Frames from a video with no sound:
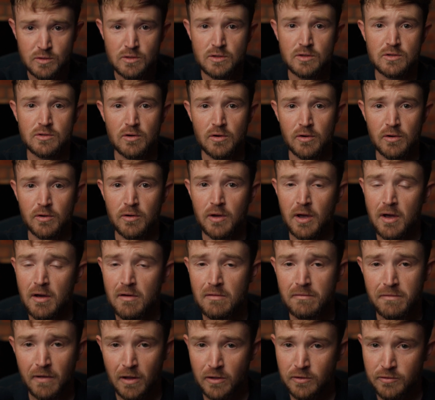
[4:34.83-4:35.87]
So
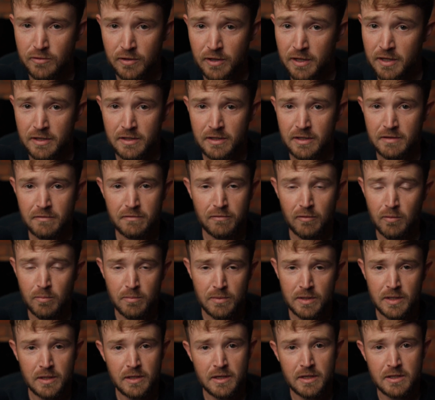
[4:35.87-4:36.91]
Veldt Reared for
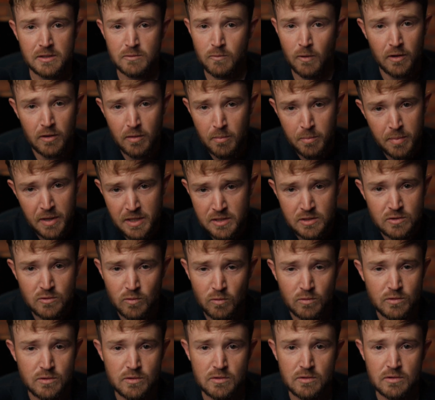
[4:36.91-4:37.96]
me is one of the best
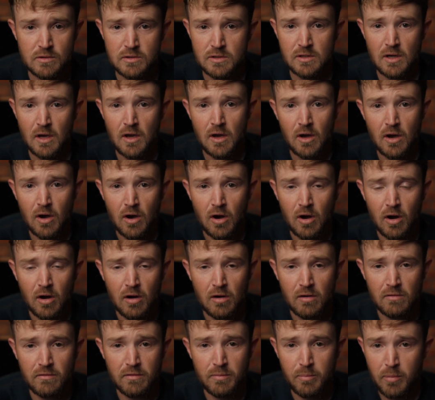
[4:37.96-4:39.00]
sources
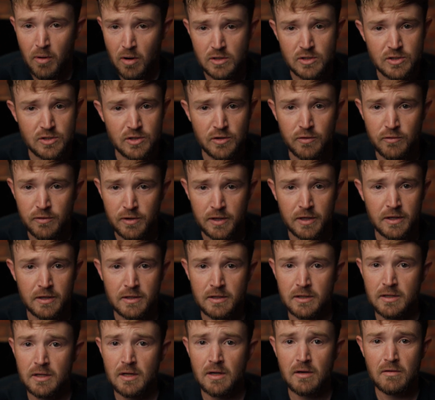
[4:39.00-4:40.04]
of
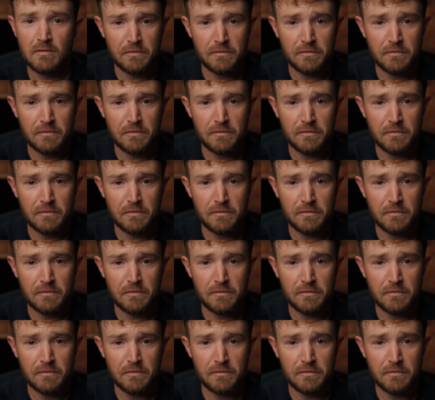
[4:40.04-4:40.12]
pasture-raised,